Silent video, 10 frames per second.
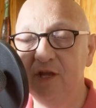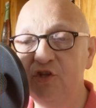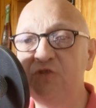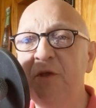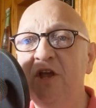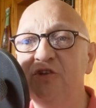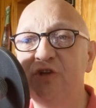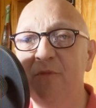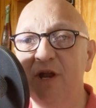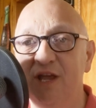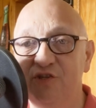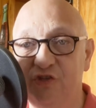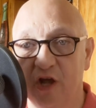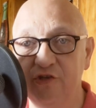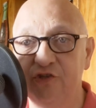Just because somebody has
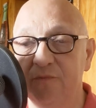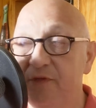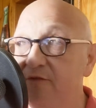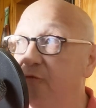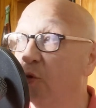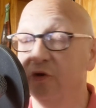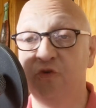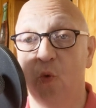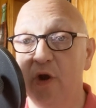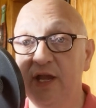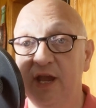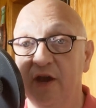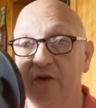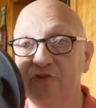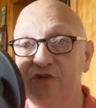done something for 20
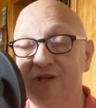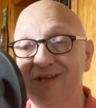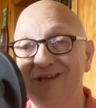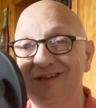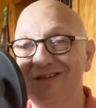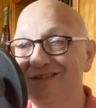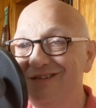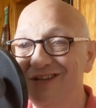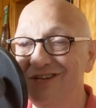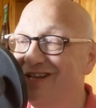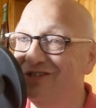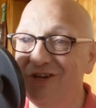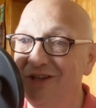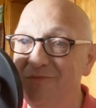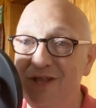years doesn't
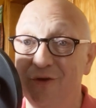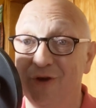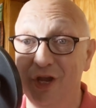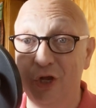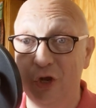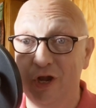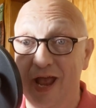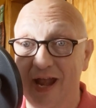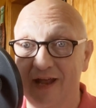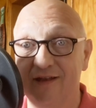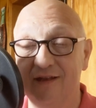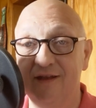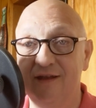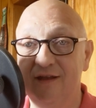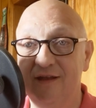necessarily mean they're any good at it.
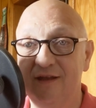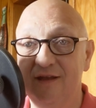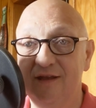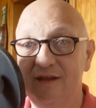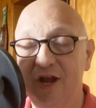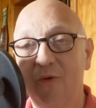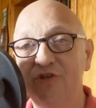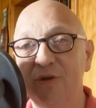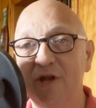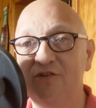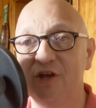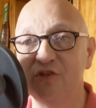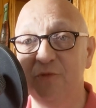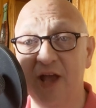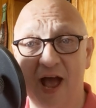You know, when somebody tells
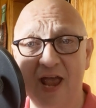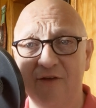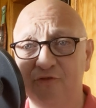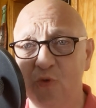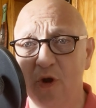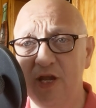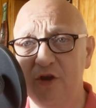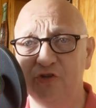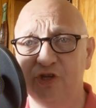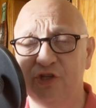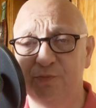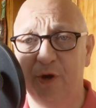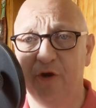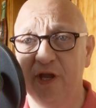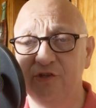me, I have 20 years
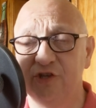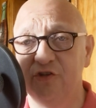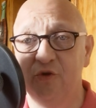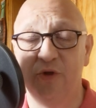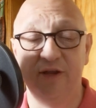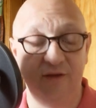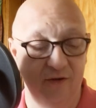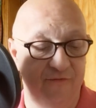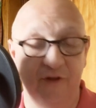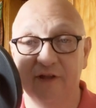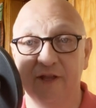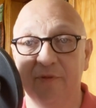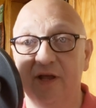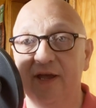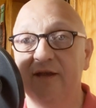experience at doing, you know, fill in the
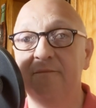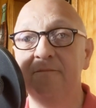blank.